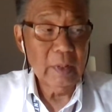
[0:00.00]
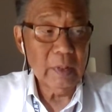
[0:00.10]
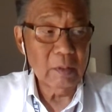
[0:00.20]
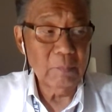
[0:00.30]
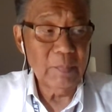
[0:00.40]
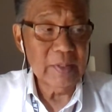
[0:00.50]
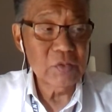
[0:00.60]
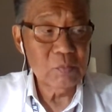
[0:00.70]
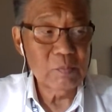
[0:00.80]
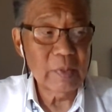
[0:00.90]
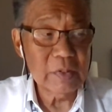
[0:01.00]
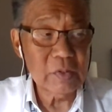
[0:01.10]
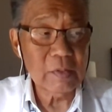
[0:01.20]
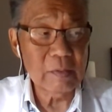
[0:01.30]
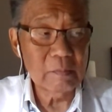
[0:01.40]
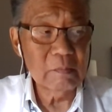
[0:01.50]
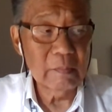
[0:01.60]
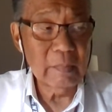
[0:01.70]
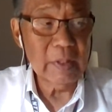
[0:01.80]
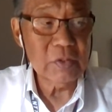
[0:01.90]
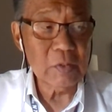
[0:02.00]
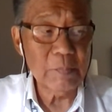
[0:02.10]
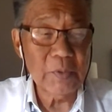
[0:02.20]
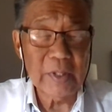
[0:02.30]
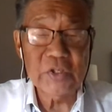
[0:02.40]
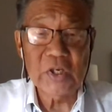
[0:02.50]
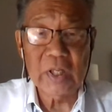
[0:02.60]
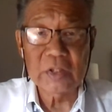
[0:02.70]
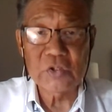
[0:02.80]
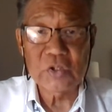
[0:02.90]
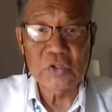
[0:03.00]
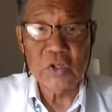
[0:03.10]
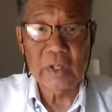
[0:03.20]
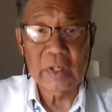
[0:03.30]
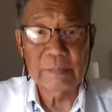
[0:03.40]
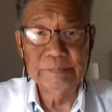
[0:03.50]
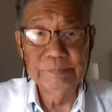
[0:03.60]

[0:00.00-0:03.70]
You know, makes makes it a, makes it a pretty challenging job.